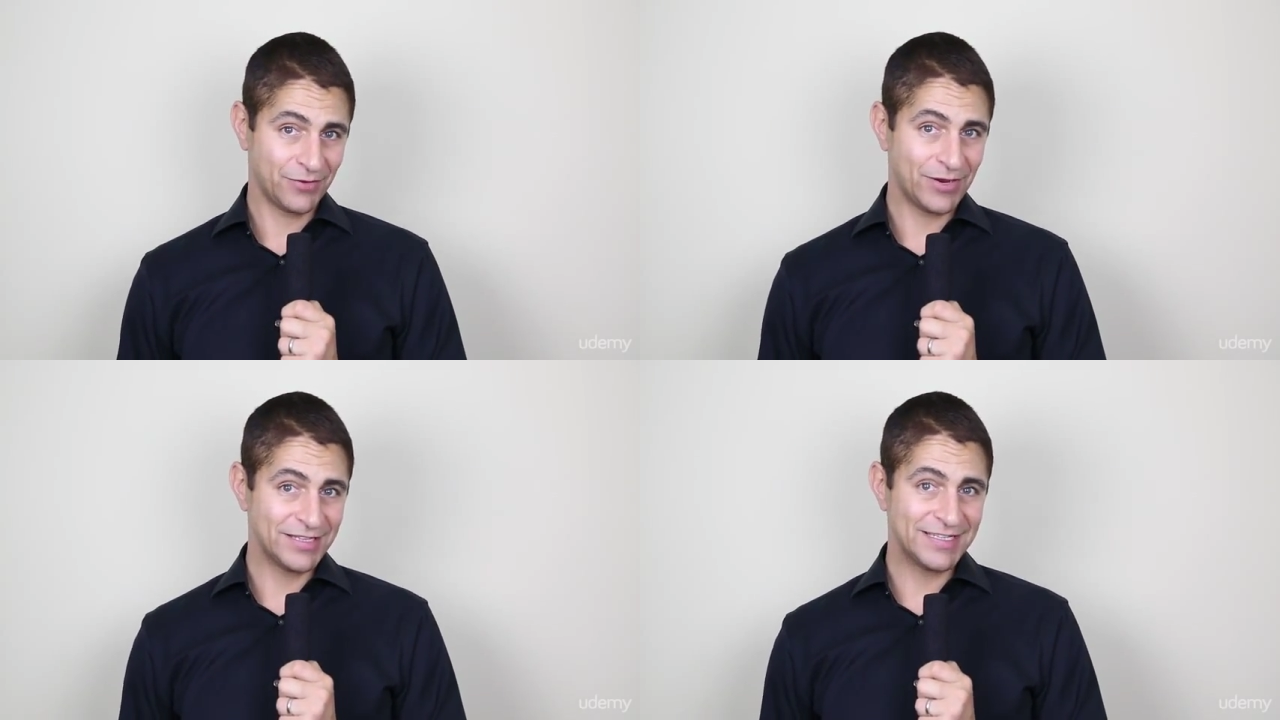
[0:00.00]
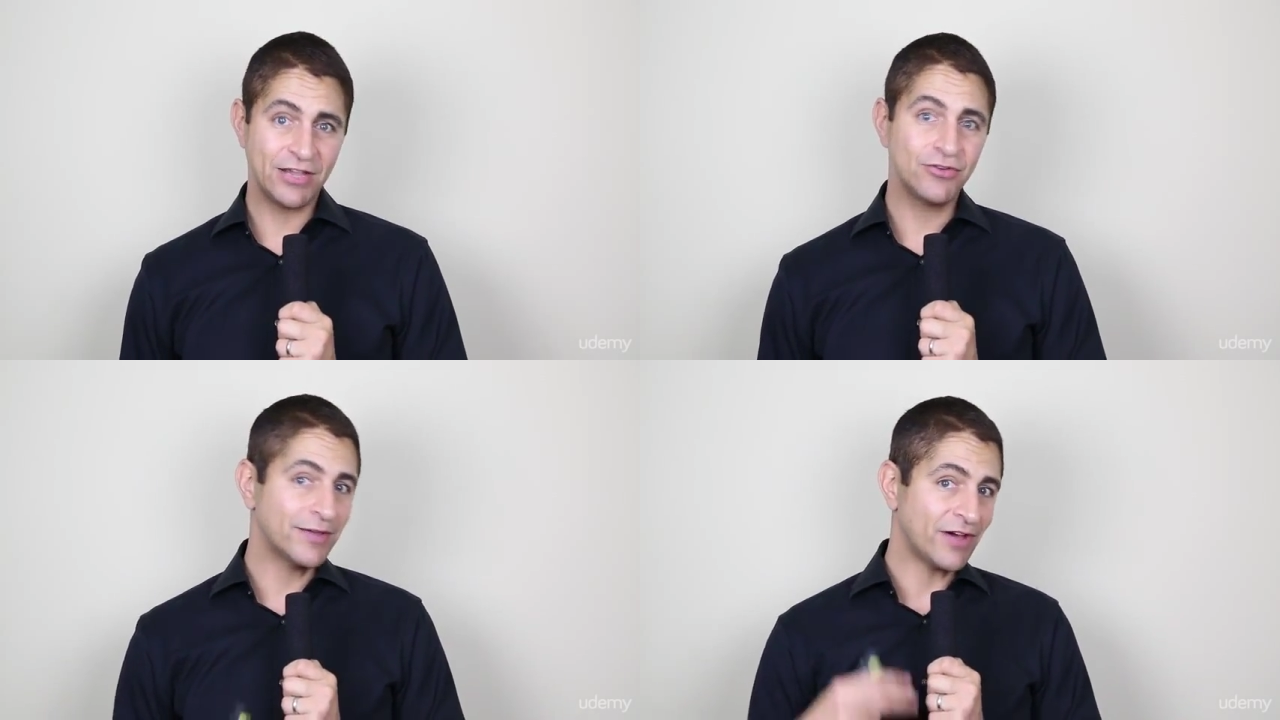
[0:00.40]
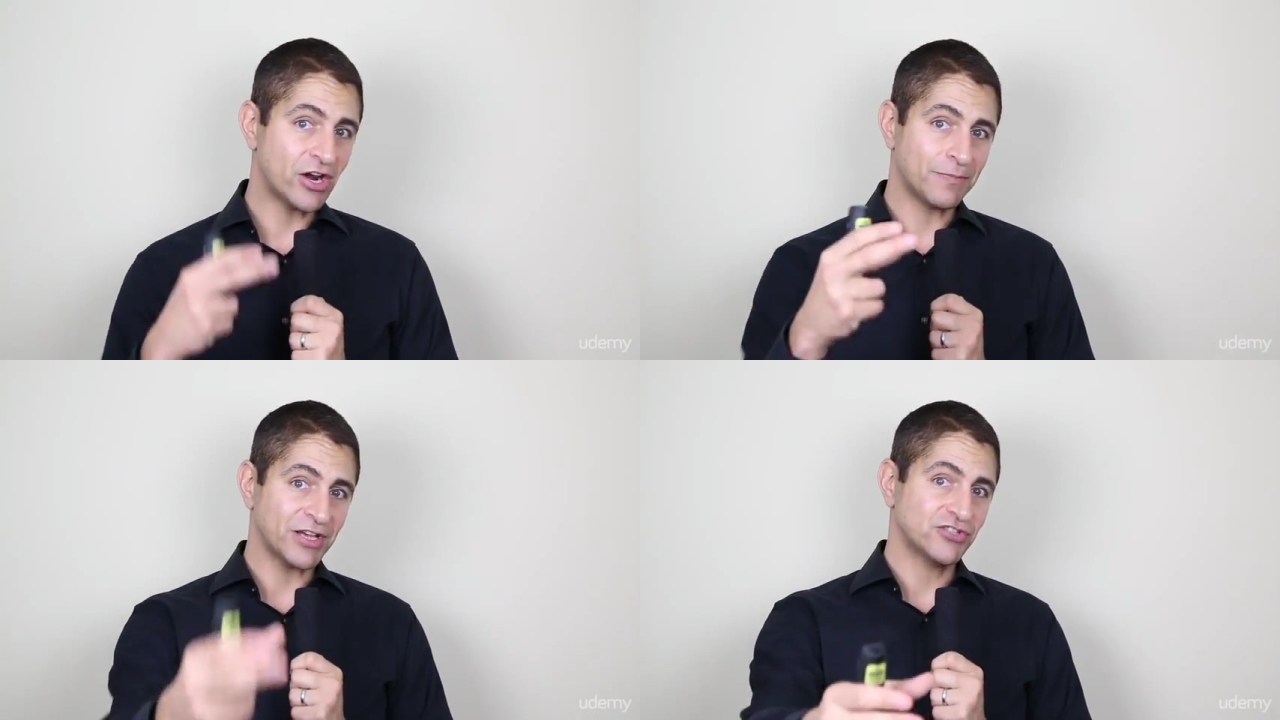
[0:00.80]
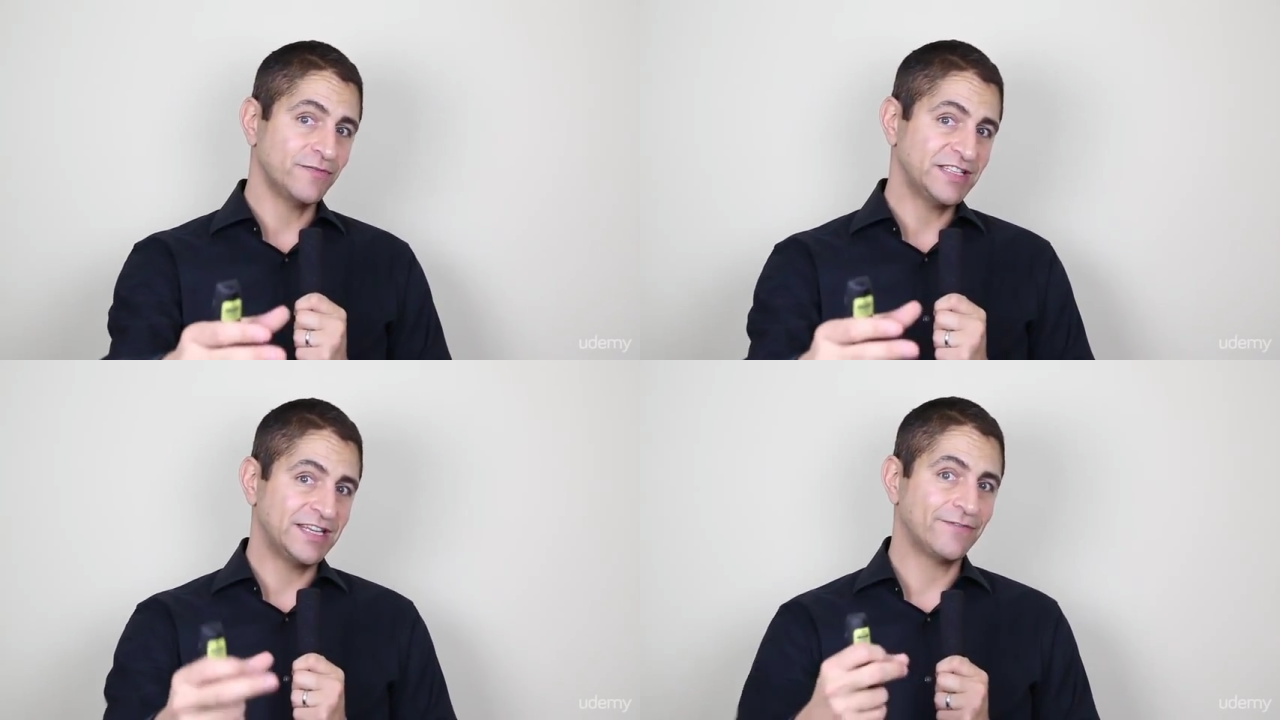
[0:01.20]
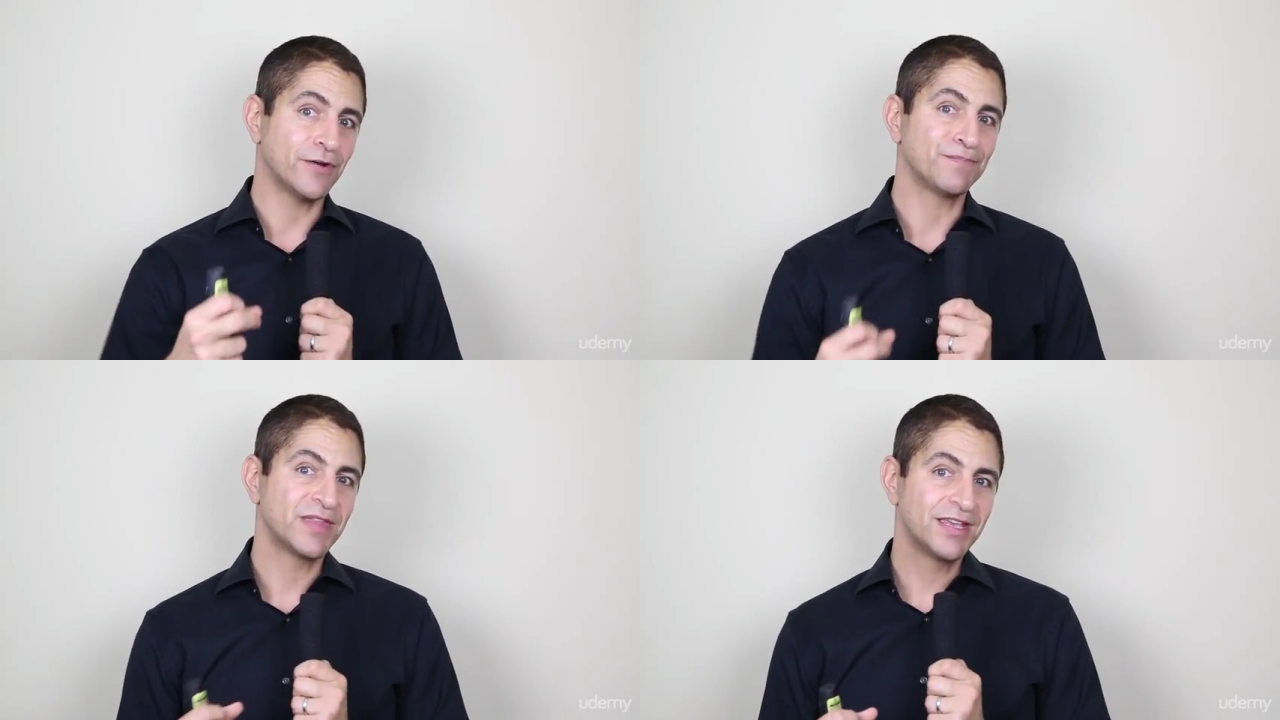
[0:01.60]
right, say you give $100 to a VC
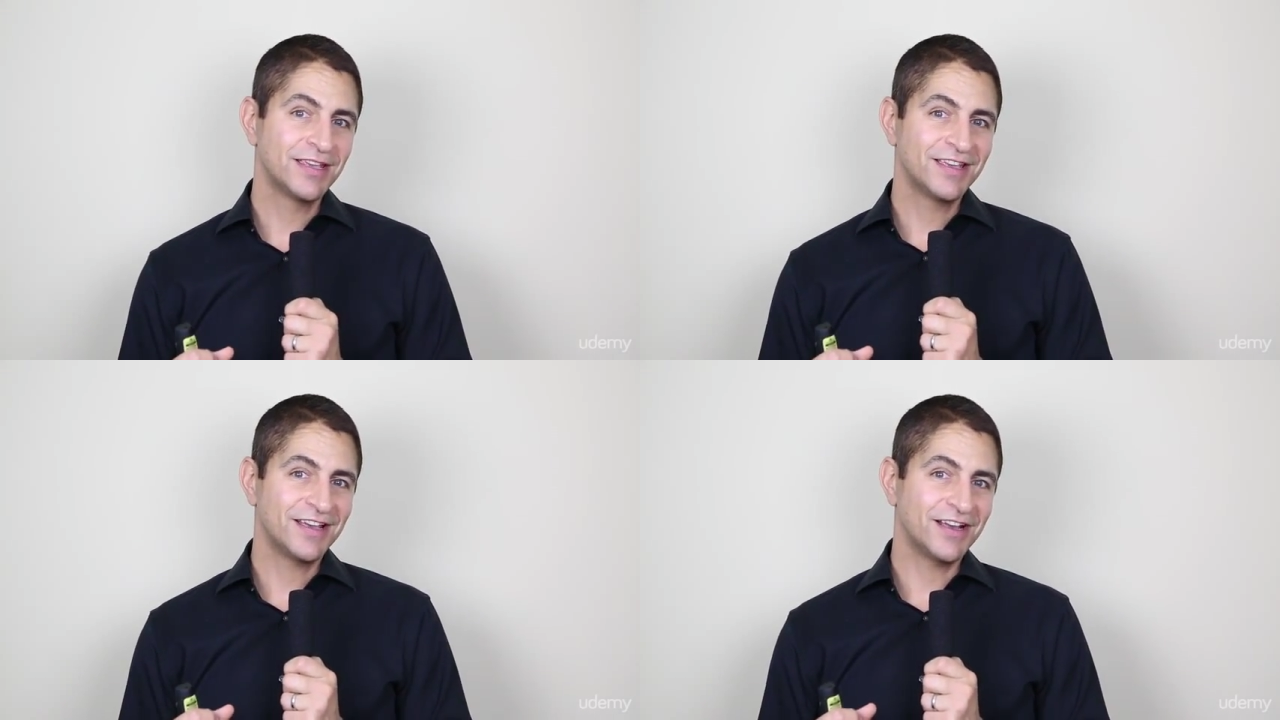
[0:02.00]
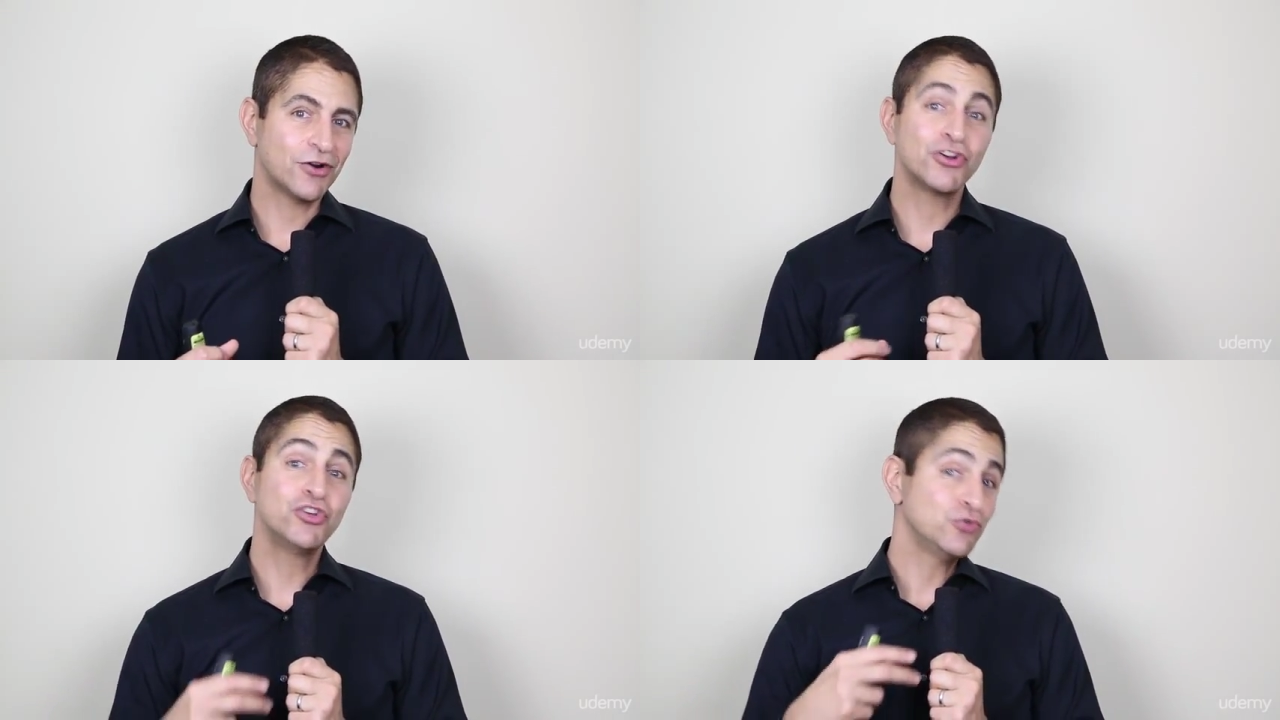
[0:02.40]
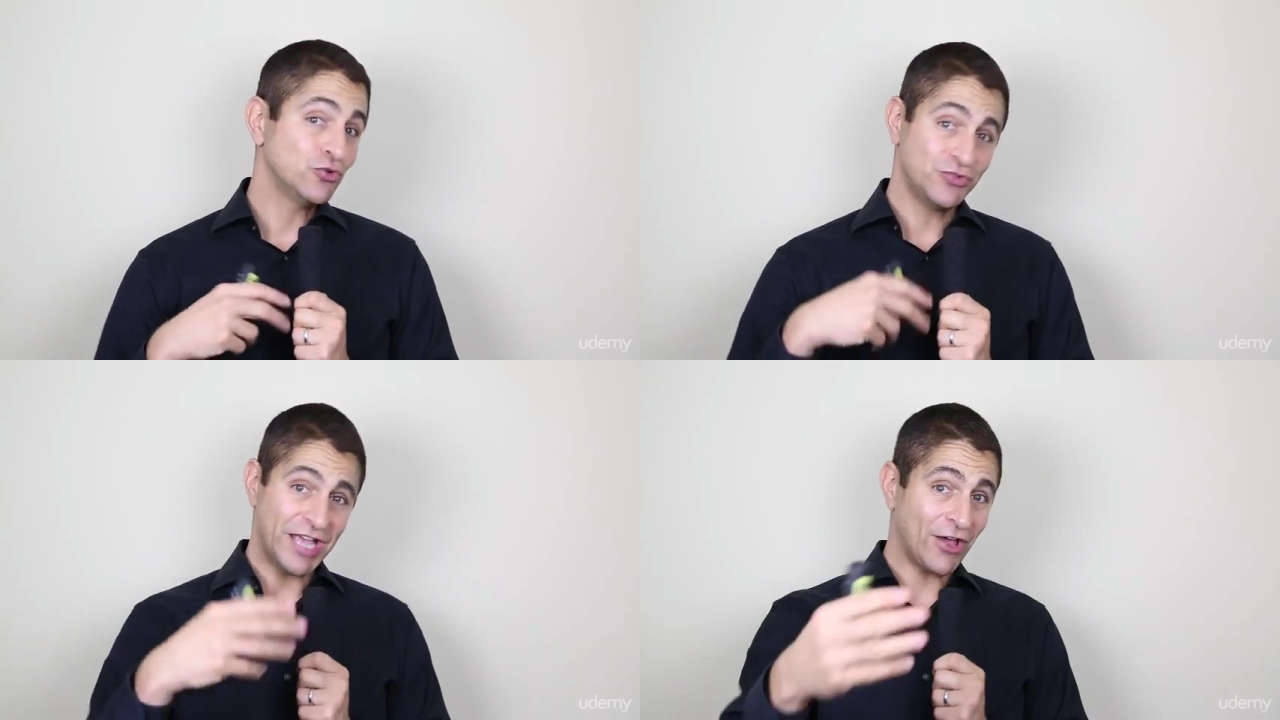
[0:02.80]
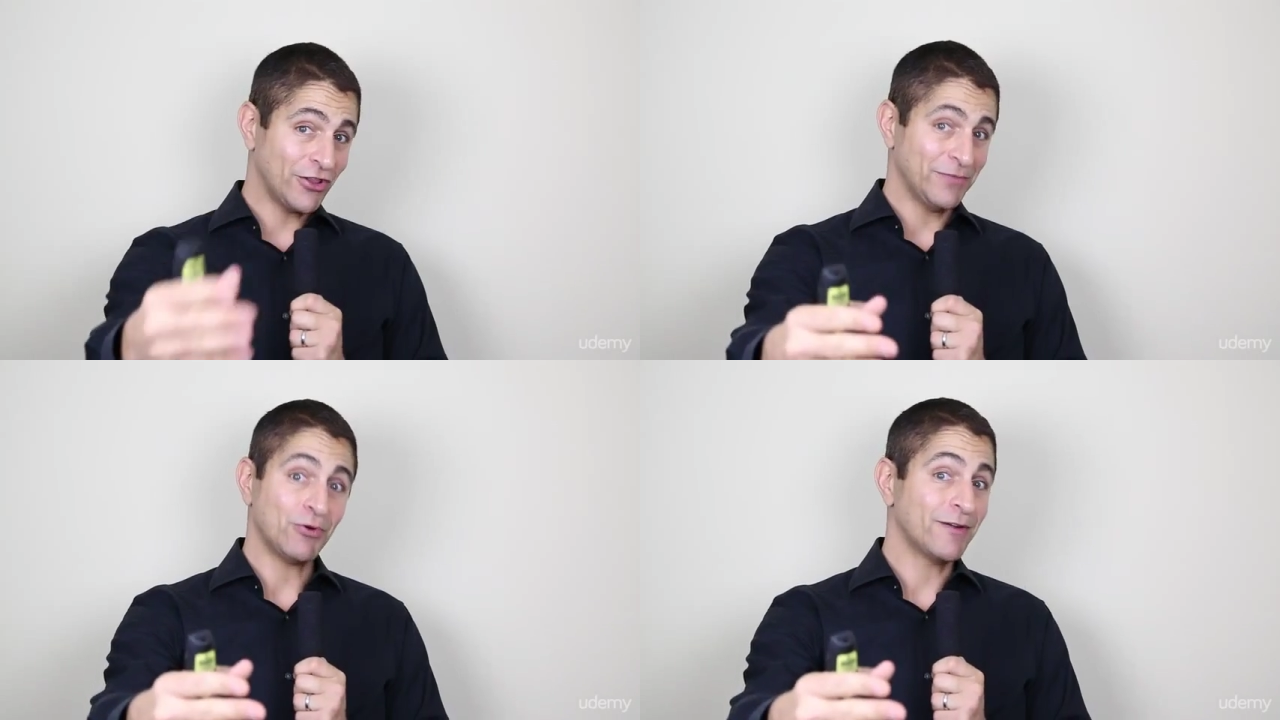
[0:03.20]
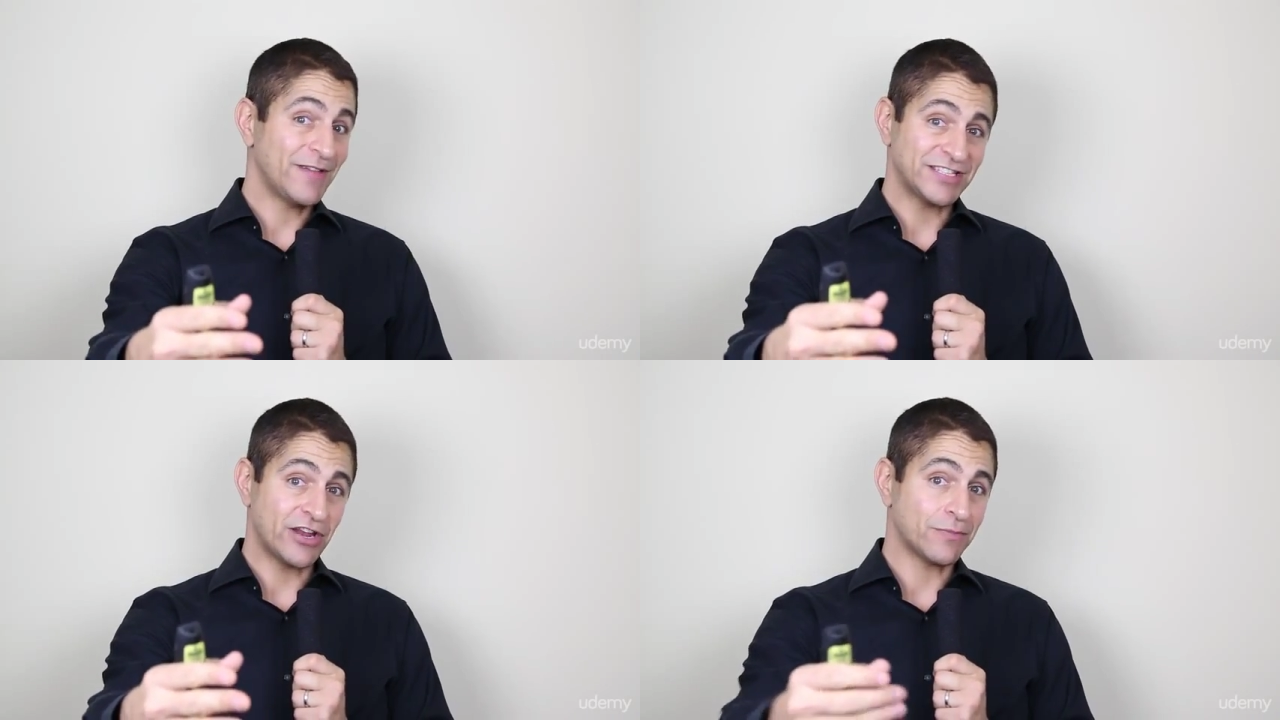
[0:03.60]
firm, or you tell them you want to
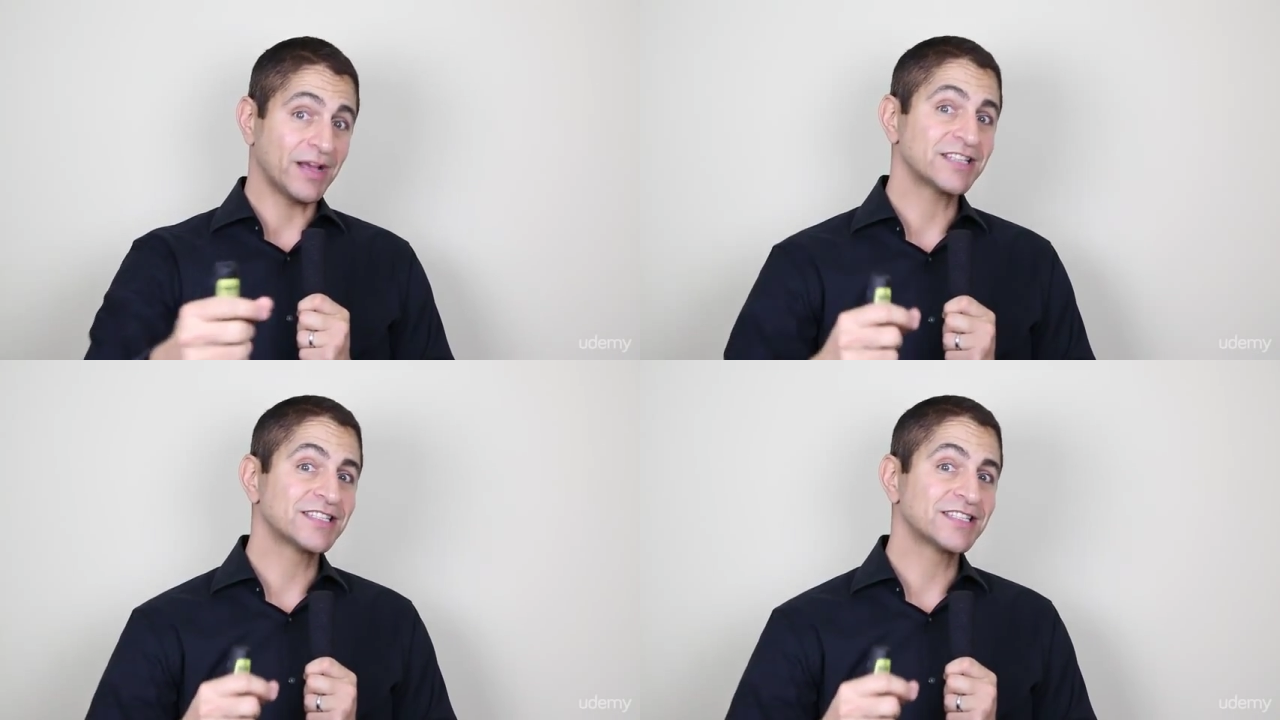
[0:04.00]
invest $100,